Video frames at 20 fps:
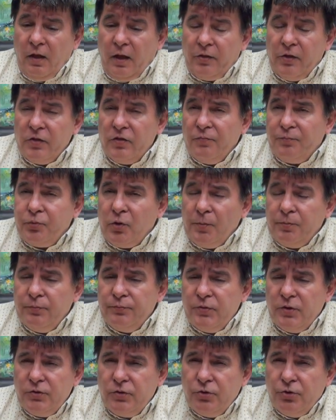Another
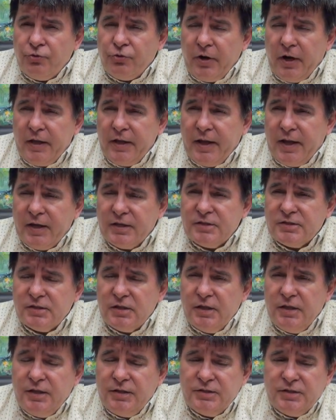problem that Ukraine
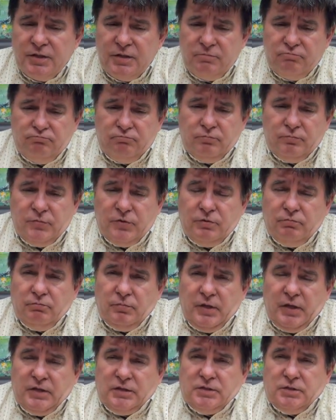has is
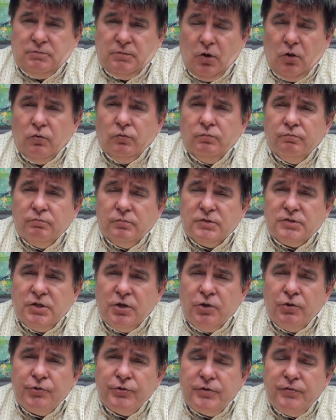its own
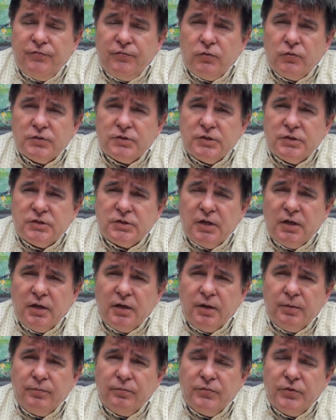security forces.
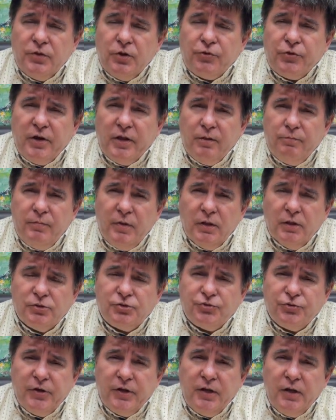Um, the Ukrainian
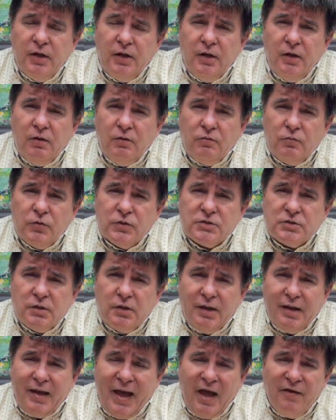military was
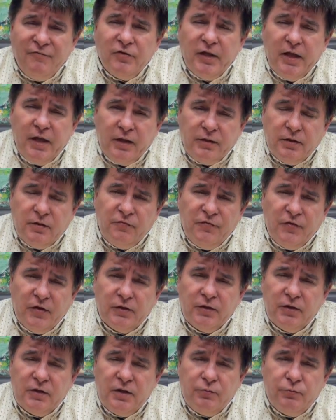heavily
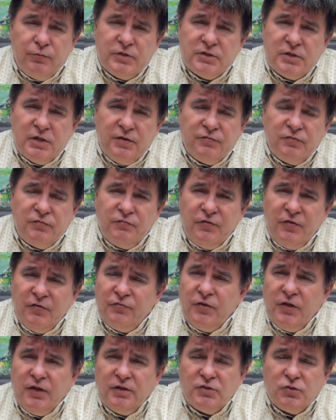underfunded. It received
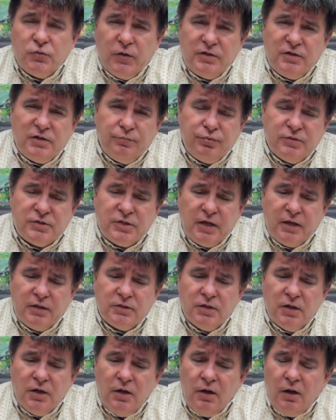15
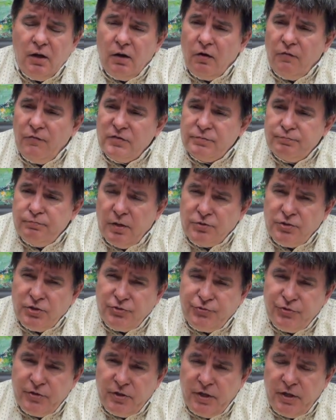20% of its
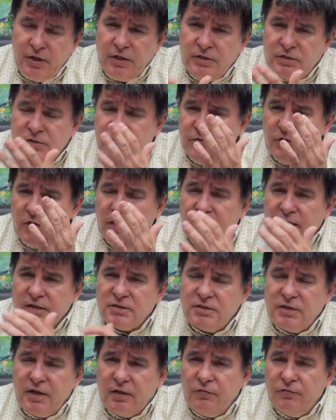budgetary needs for the
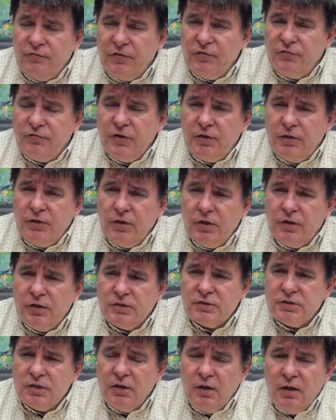last 10 15
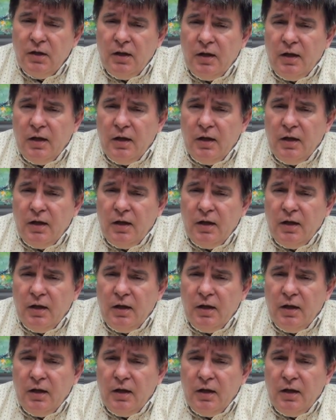years.